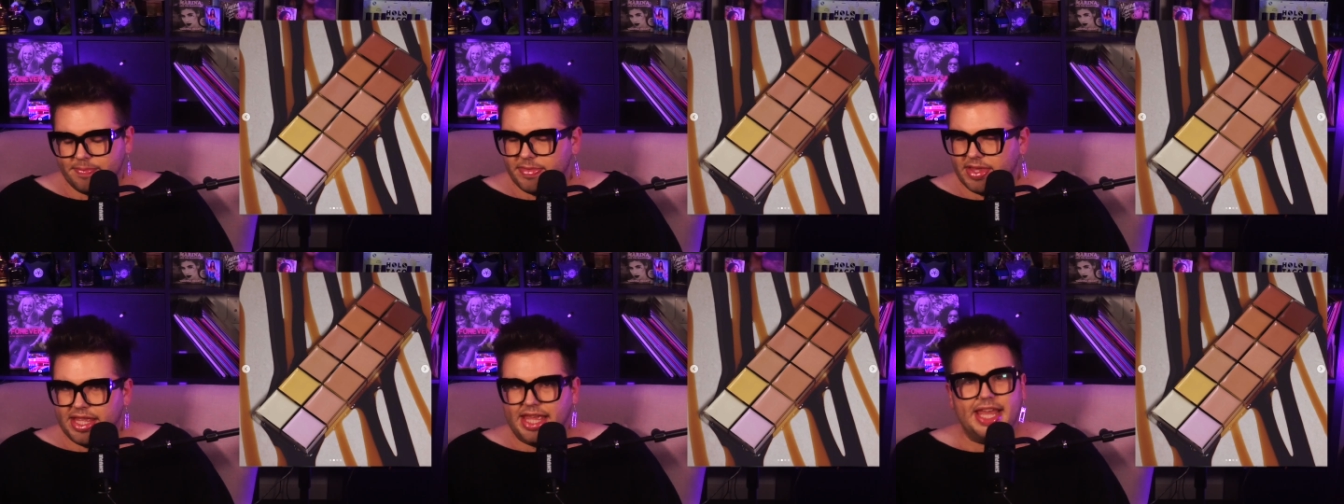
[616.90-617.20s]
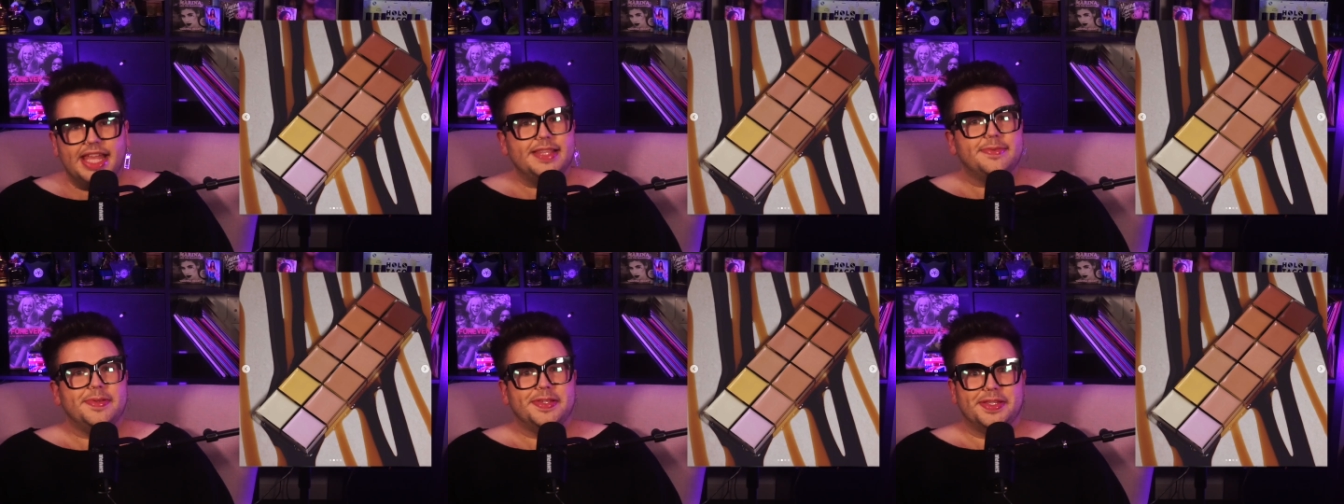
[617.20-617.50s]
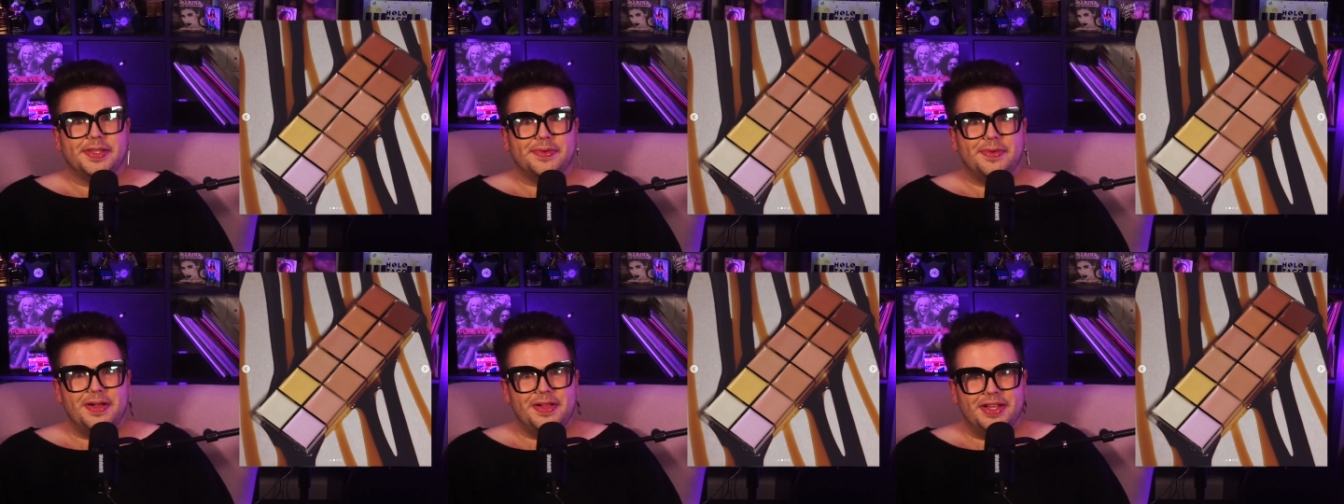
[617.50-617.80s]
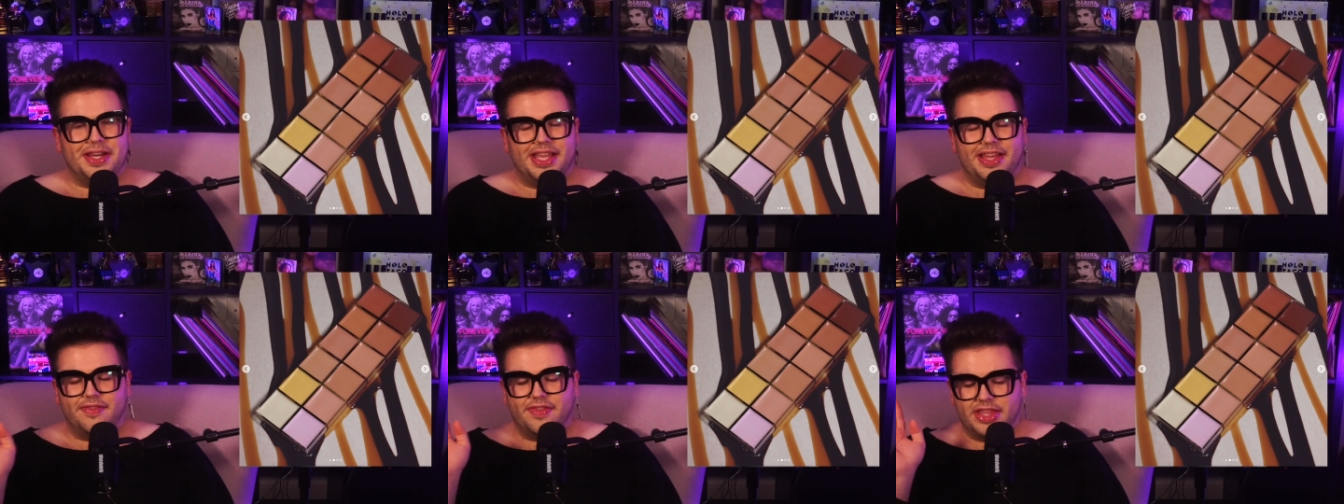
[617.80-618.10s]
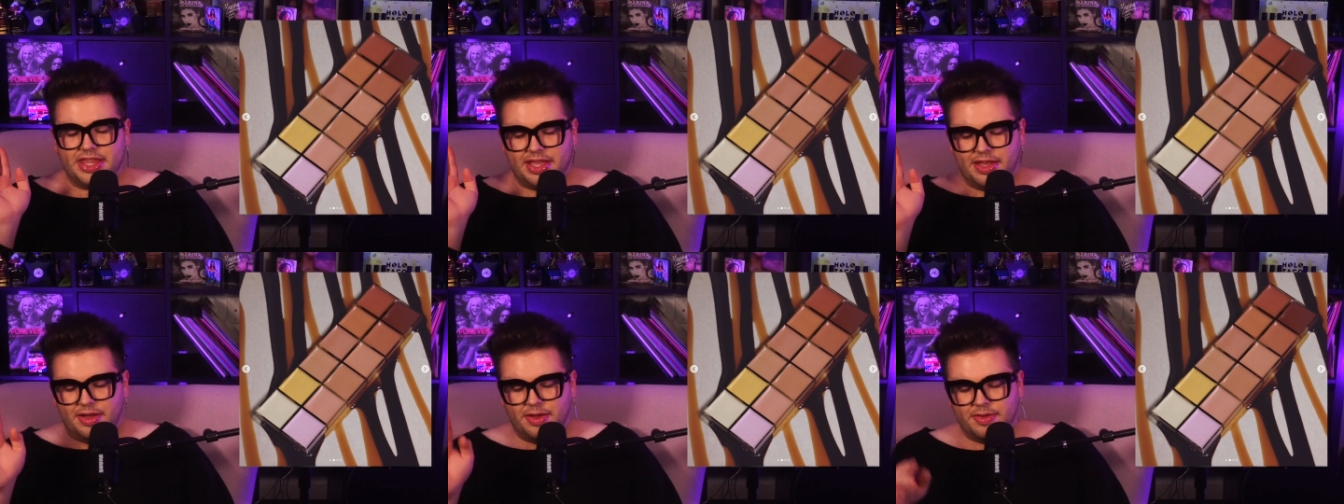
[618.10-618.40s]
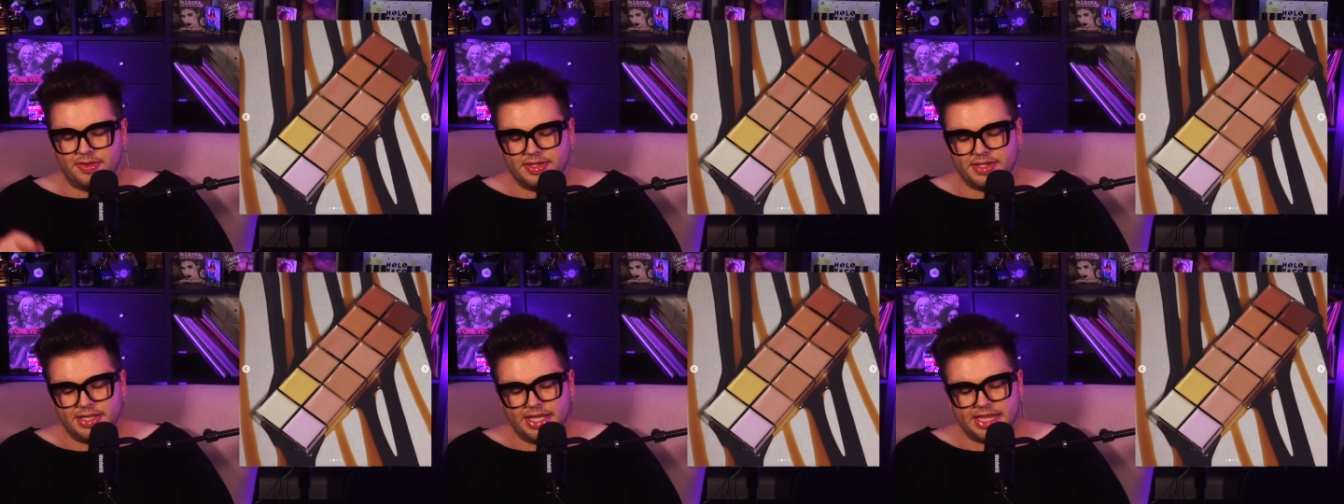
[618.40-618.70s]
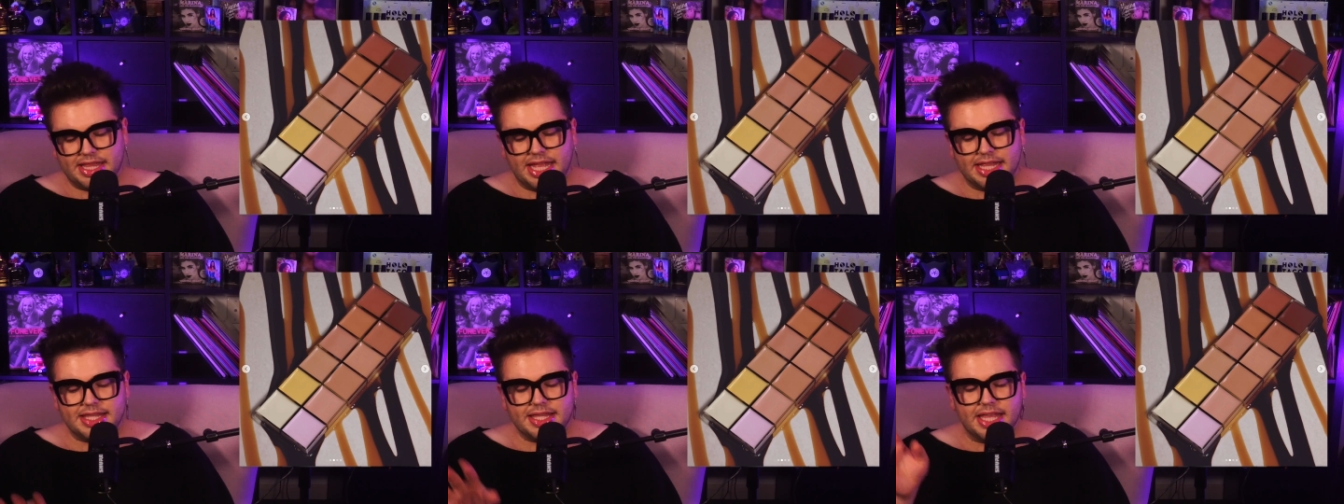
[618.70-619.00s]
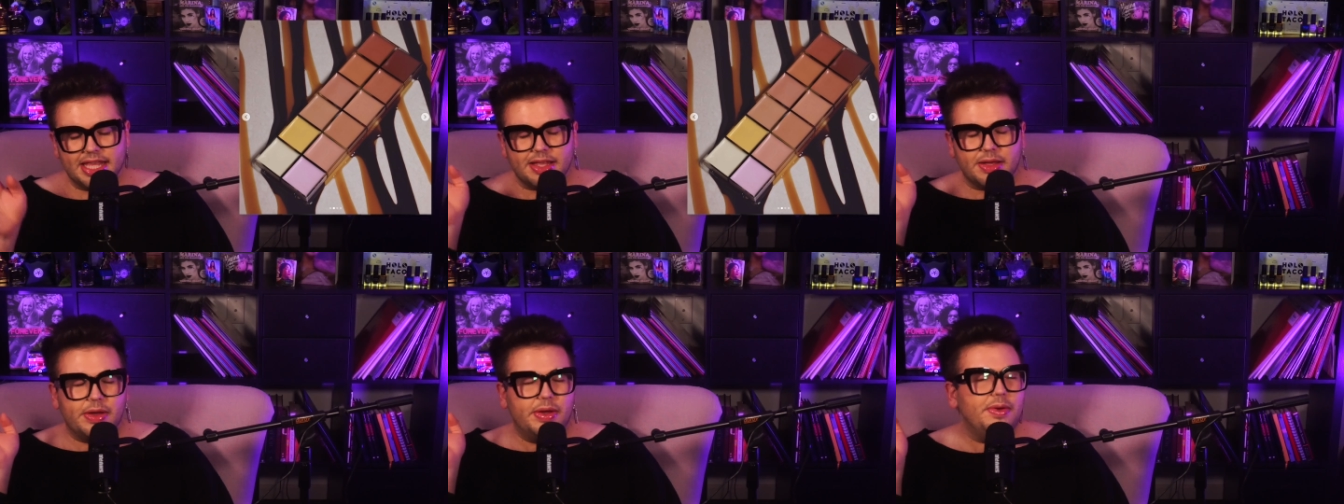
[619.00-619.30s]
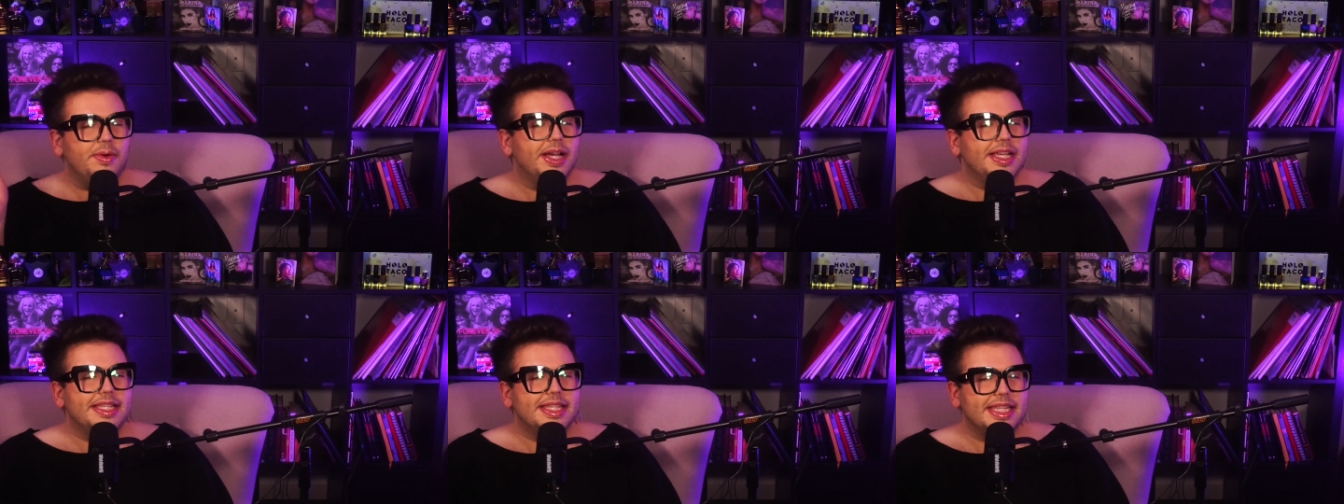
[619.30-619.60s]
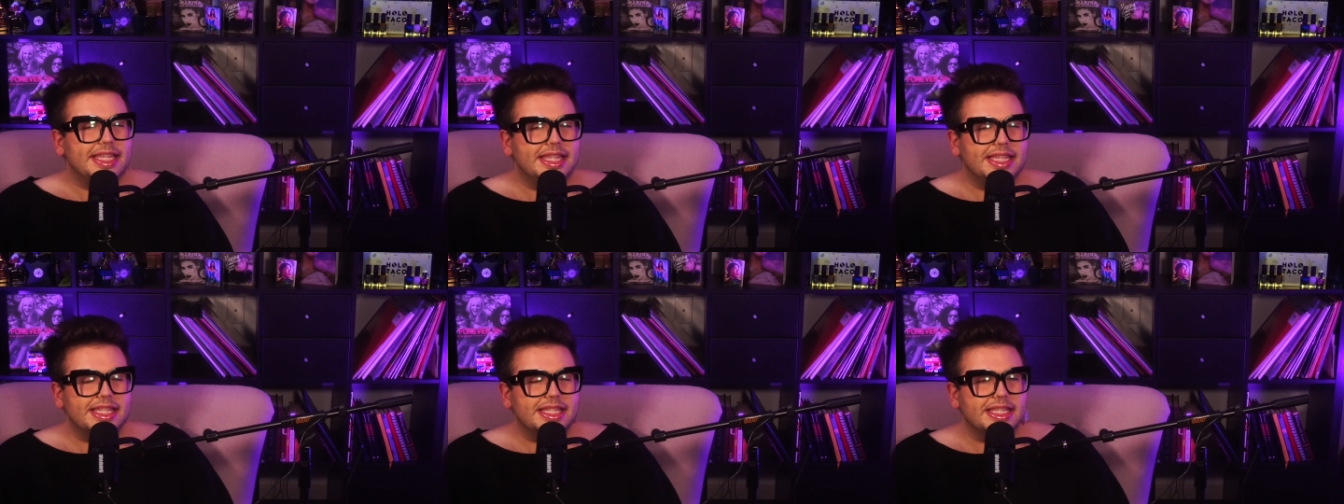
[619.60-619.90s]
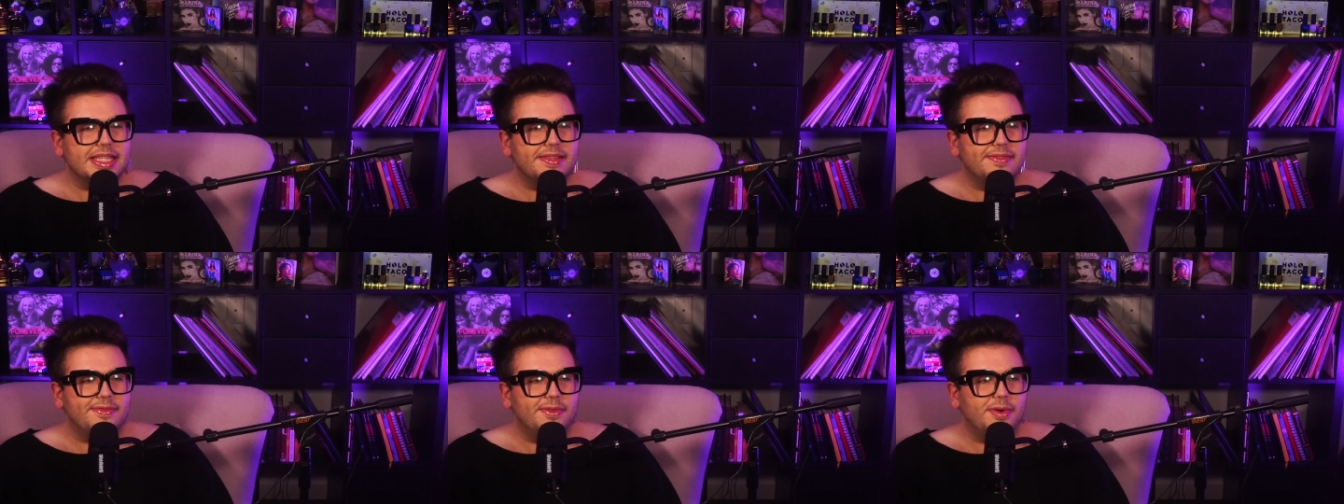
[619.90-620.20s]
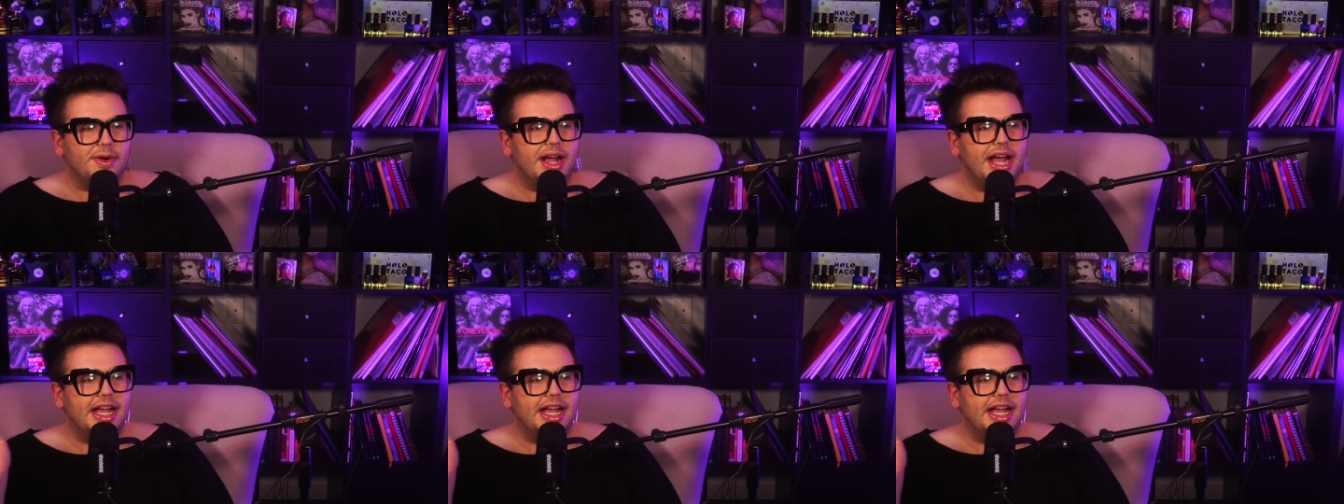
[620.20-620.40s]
Can't speak to the quality of it though. So like that's like who I see this is for.